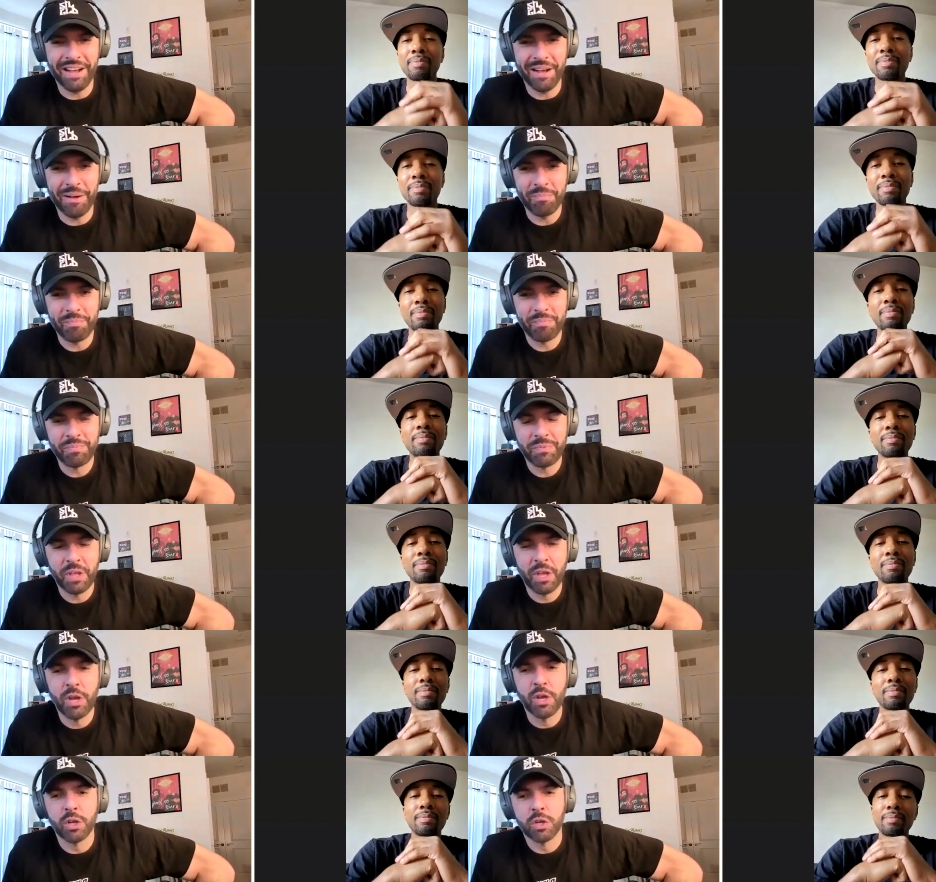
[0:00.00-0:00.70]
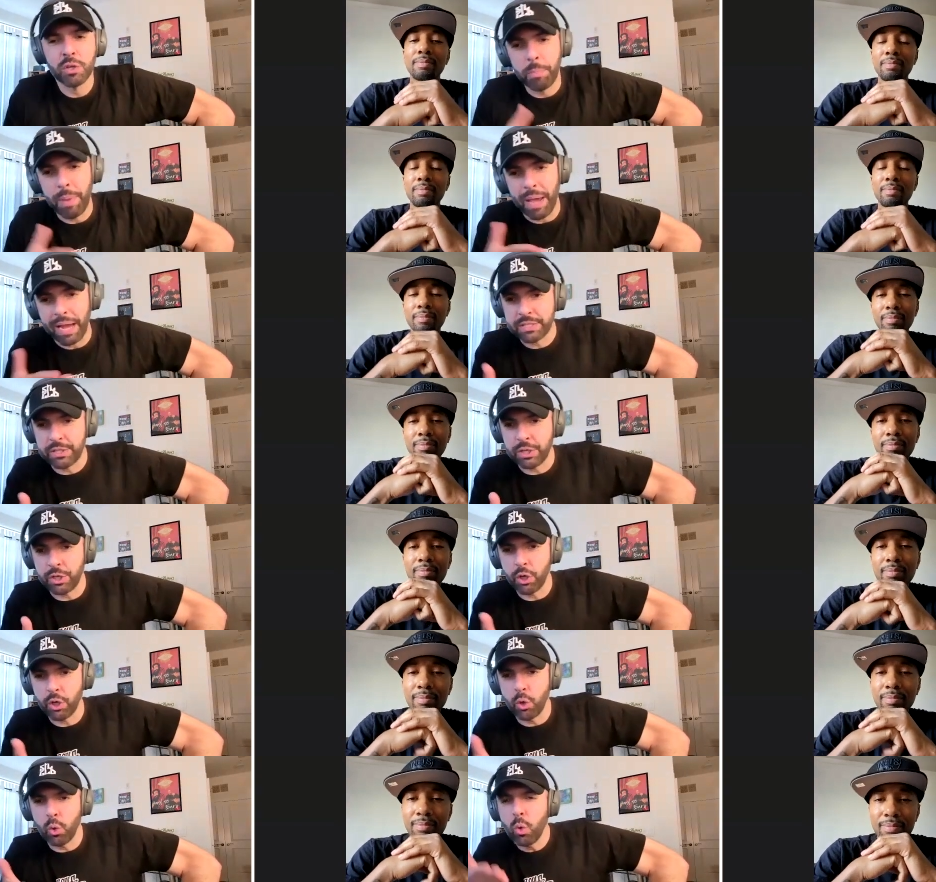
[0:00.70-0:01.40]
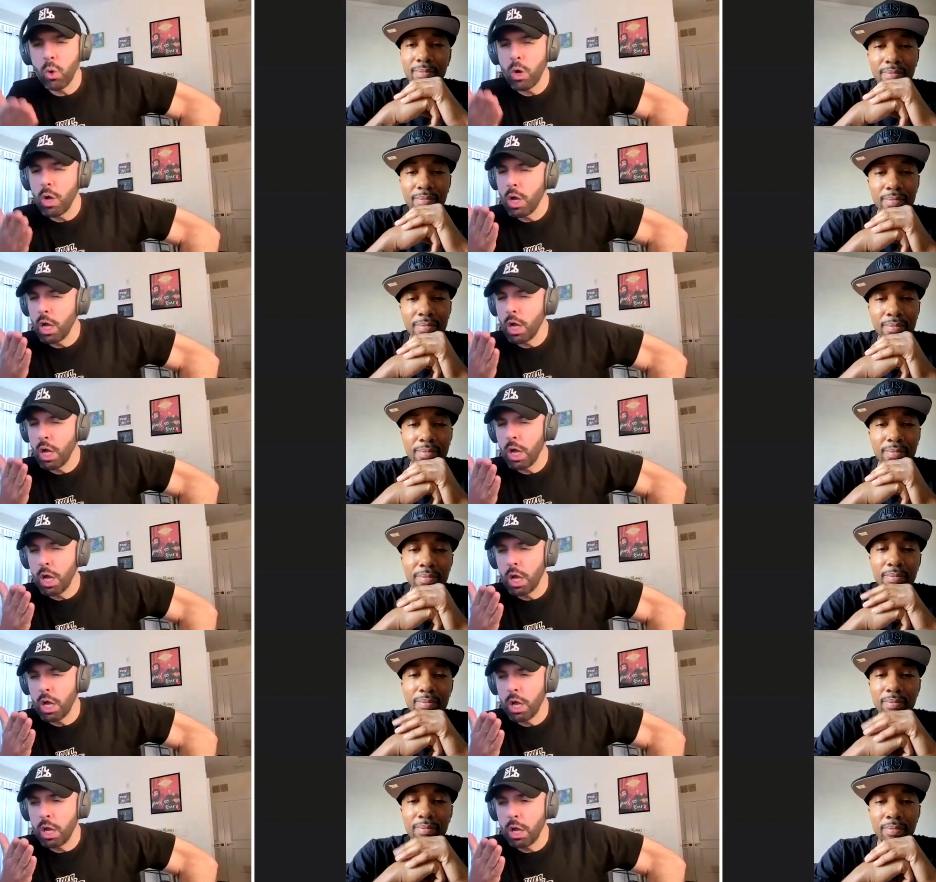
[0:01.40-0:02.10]
Speaker 1: Um, back to you.
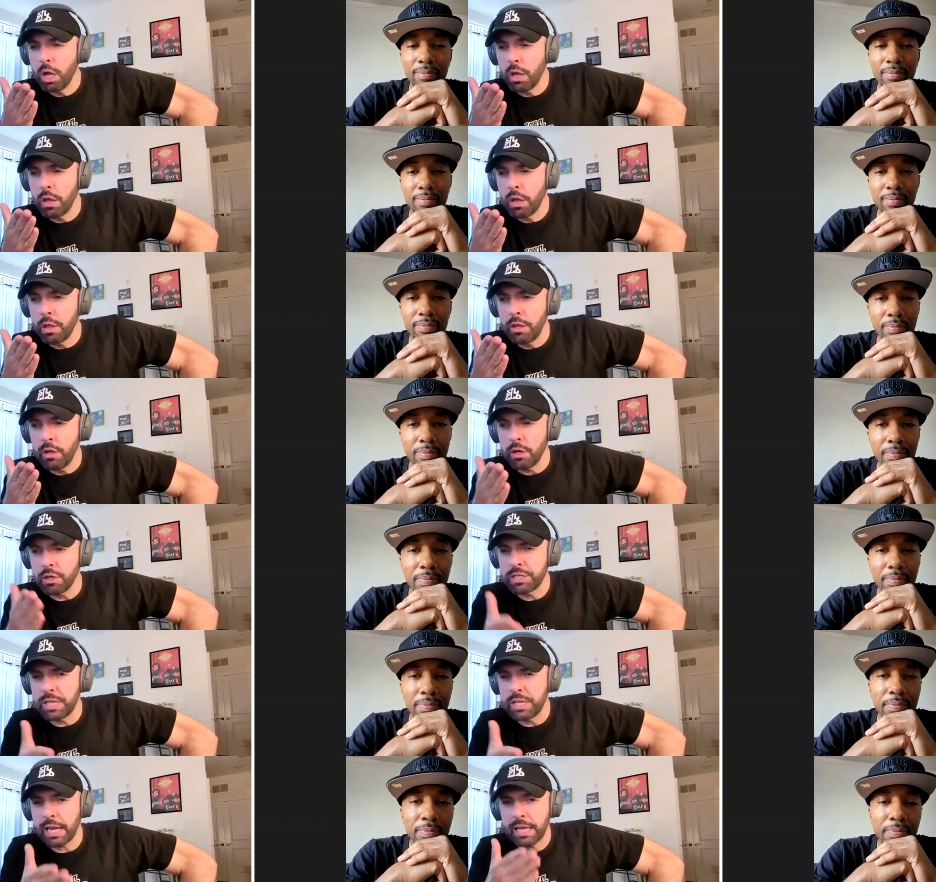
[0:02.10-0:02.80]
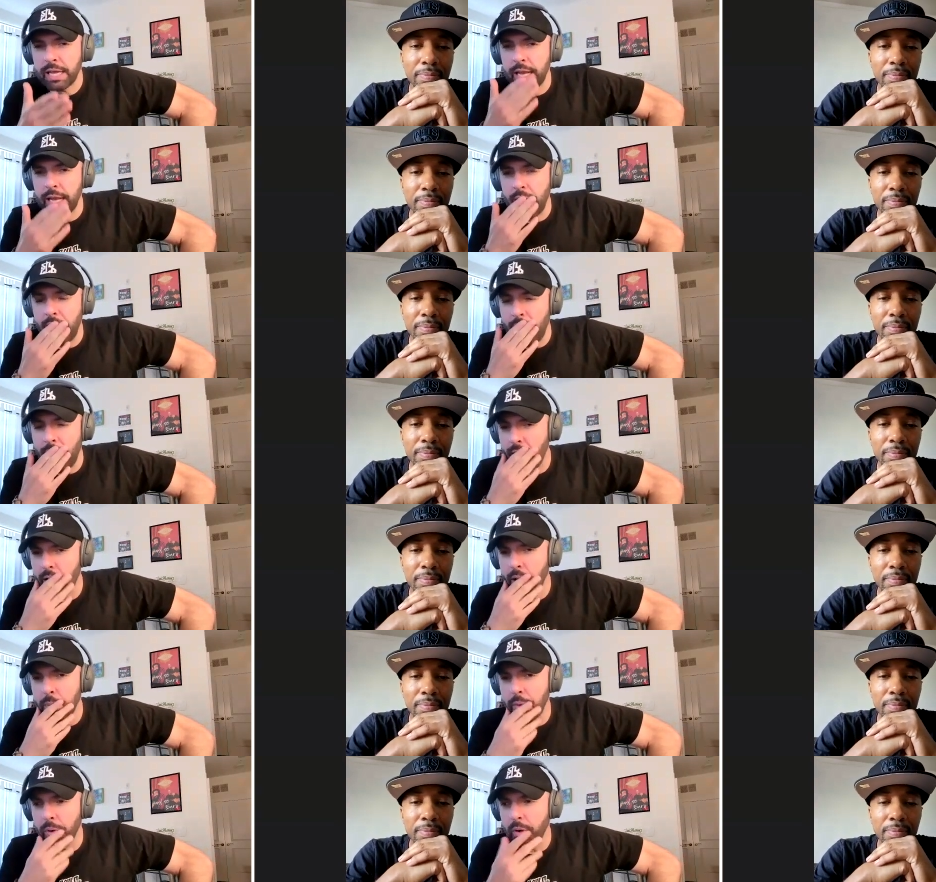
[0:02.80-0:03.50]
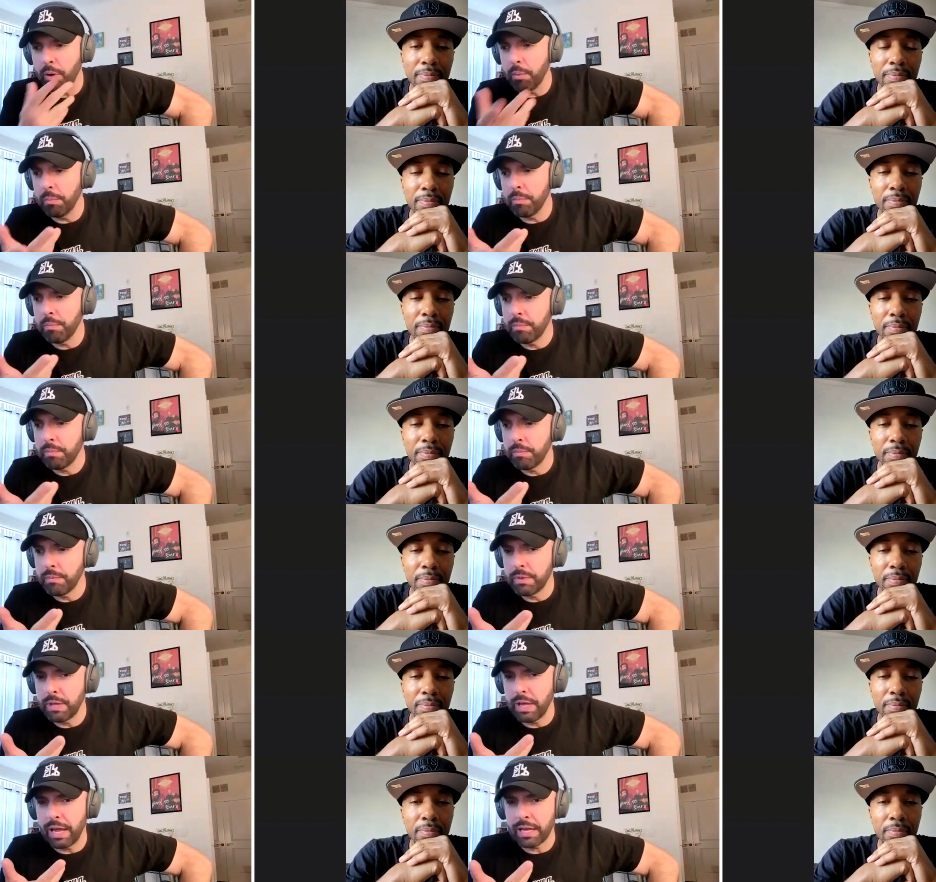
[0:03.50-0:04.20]
Your second album
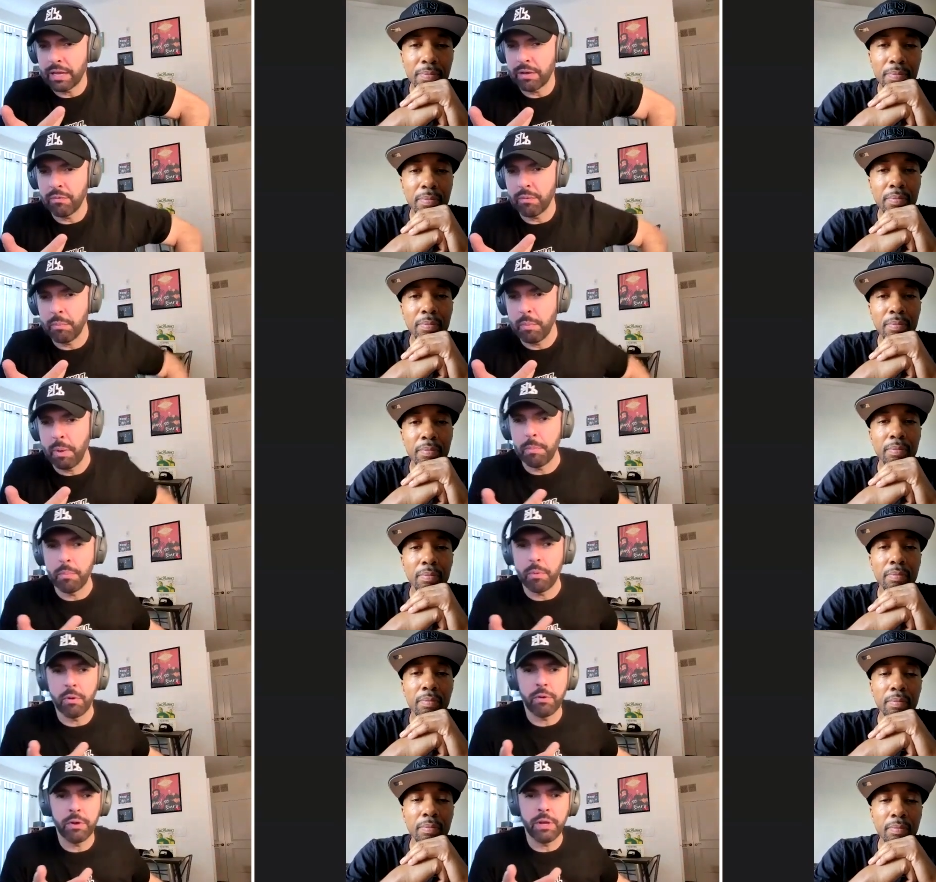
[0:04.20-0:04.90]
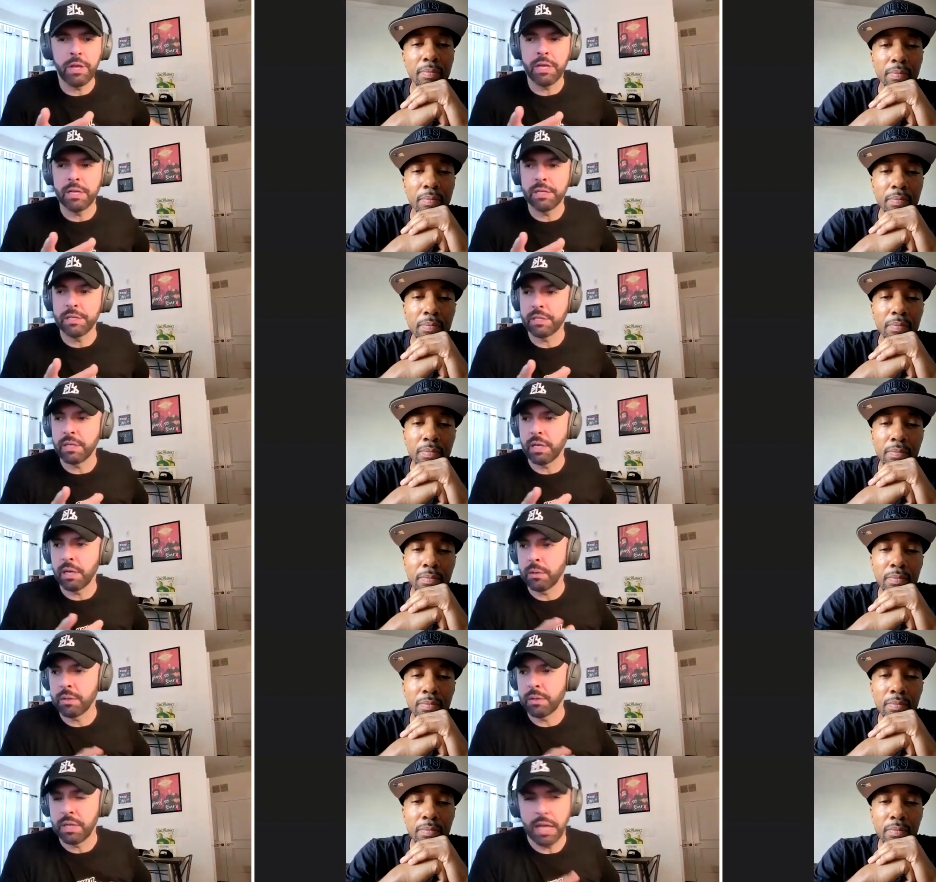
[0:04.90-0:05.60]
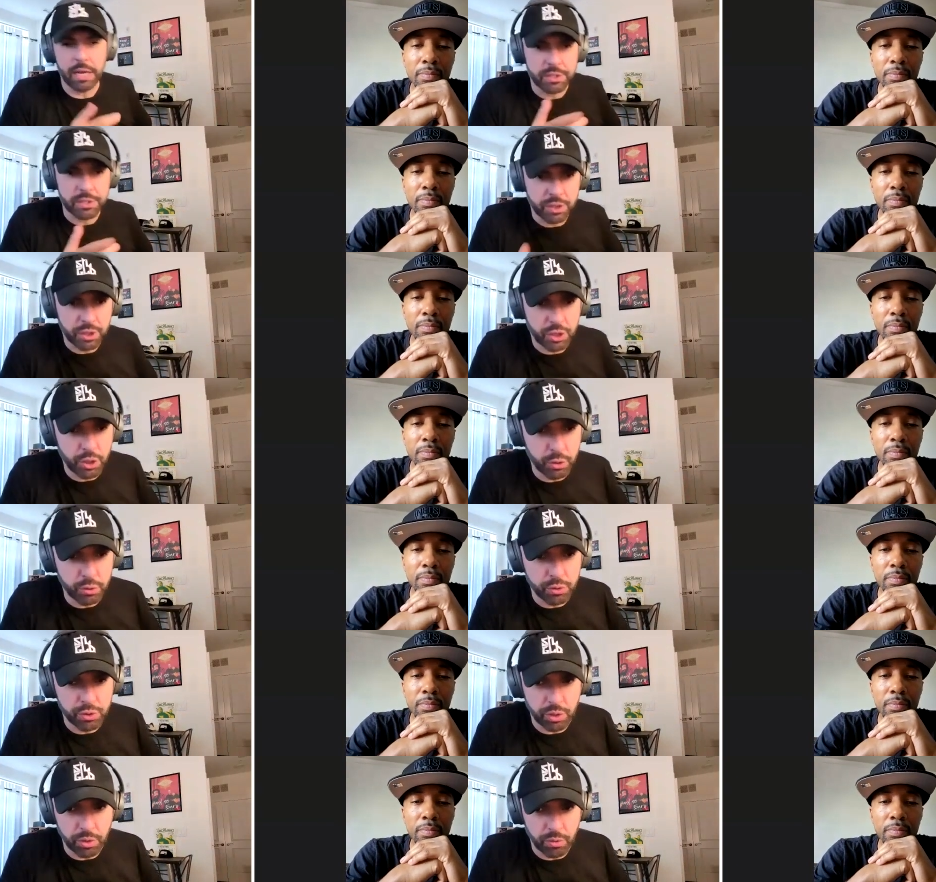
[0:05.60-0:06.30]
that I can remember is uh, The
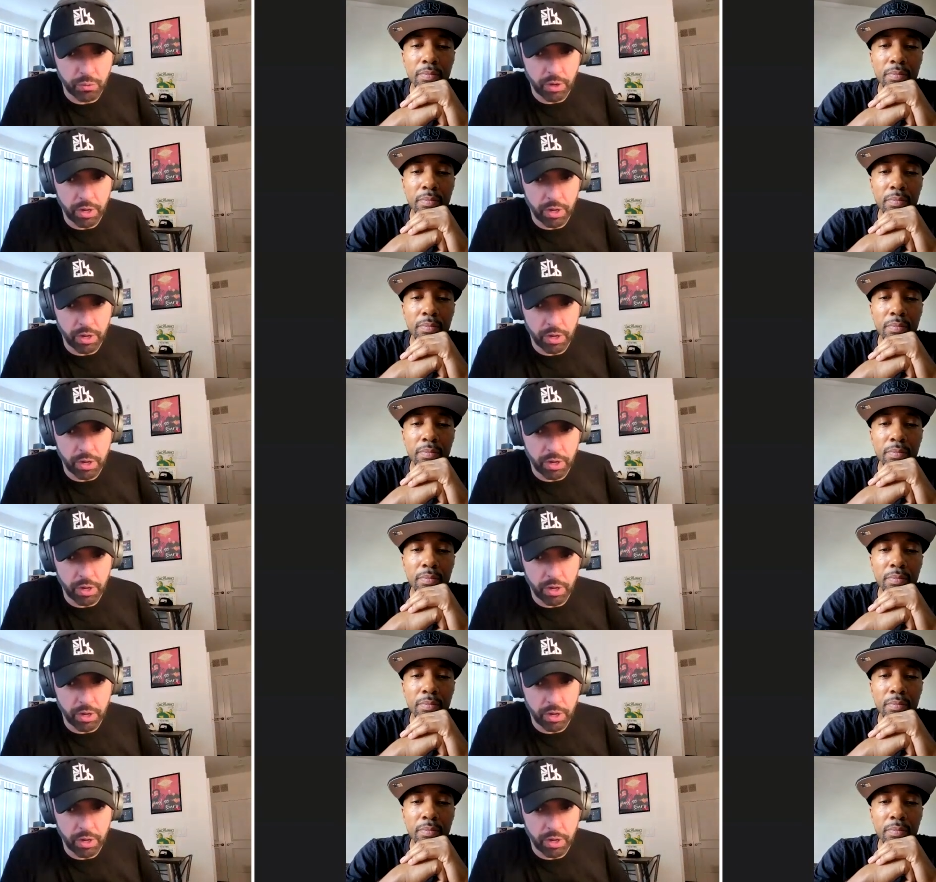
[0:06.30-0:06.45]
Execution,